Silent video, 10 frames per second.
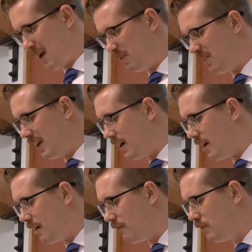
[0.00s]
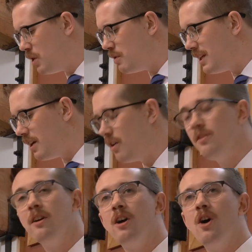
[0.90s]
I would say a few
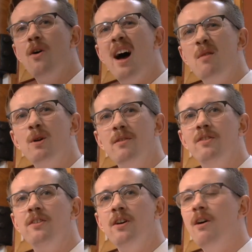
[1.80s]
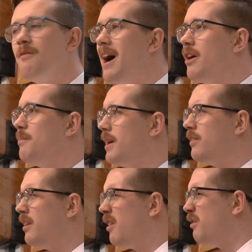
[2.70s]
years ago, I would have still allowed
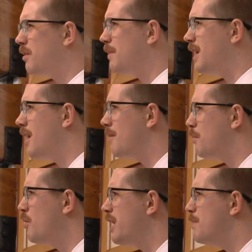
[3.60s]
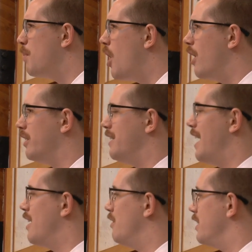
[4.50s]
myself to become pretty bogged
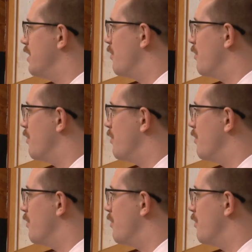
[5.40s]
down in